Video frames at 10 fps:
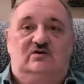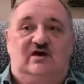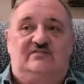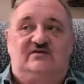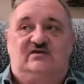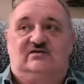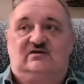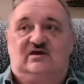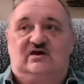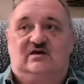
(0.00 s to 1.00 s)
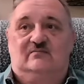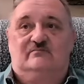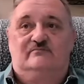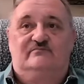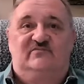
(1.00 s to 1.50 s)
I think
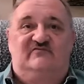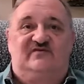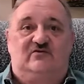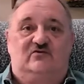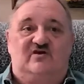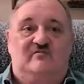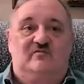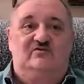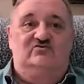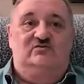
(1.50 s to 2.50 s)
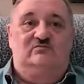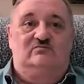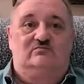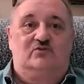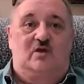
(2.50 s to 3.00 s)
the federal government should
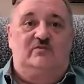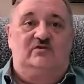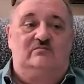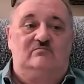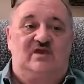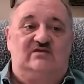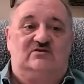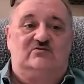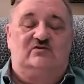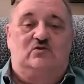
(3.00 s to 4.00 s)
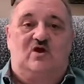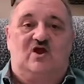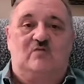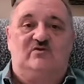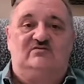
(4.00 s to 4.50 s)
probably make it a
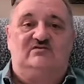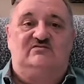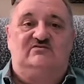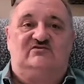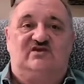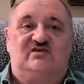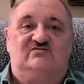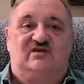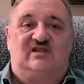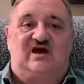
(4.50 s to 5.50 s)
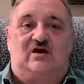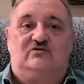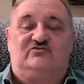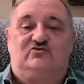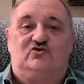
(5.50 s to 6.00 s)
requirement that the states
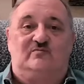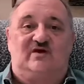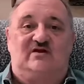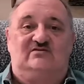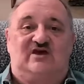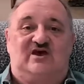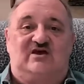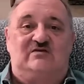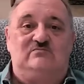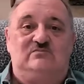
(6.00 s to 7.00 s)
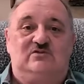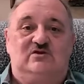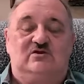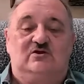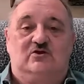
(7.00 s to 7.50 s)
allow a certain amount of time
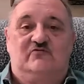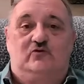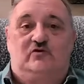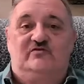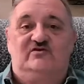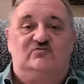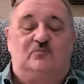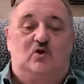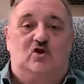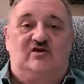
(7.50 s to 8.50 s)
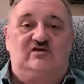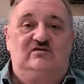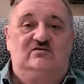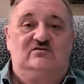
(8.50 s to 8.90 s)
for each party